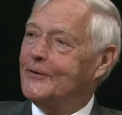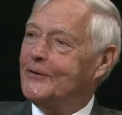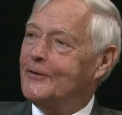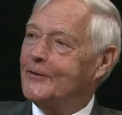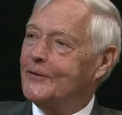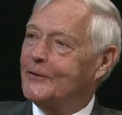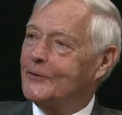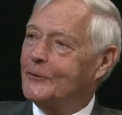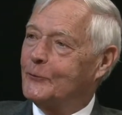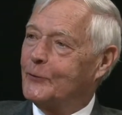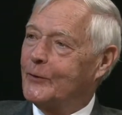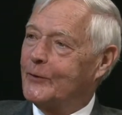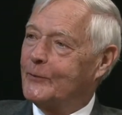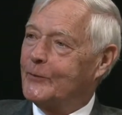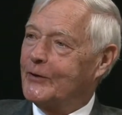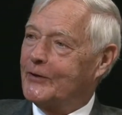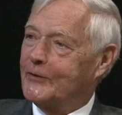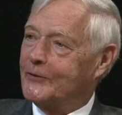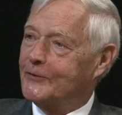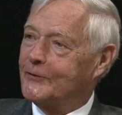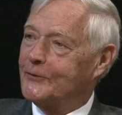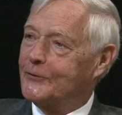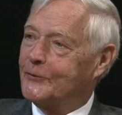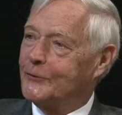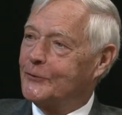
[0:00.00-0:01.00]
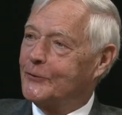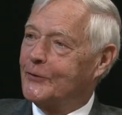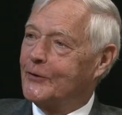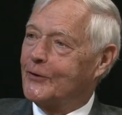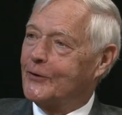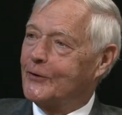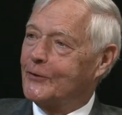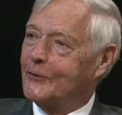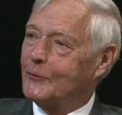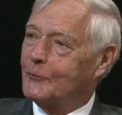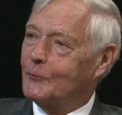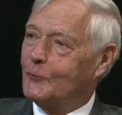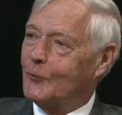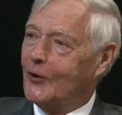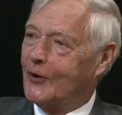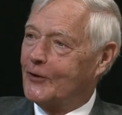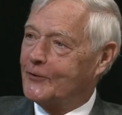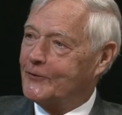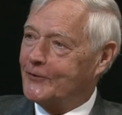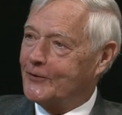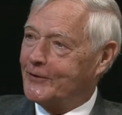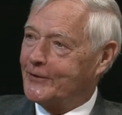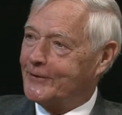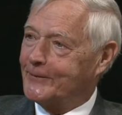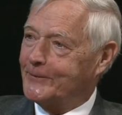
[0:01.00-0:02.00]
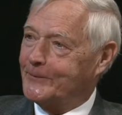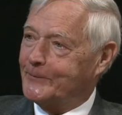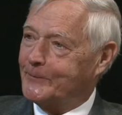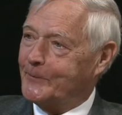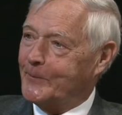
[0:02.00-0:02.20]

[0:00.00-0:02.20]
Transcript: young women who are watching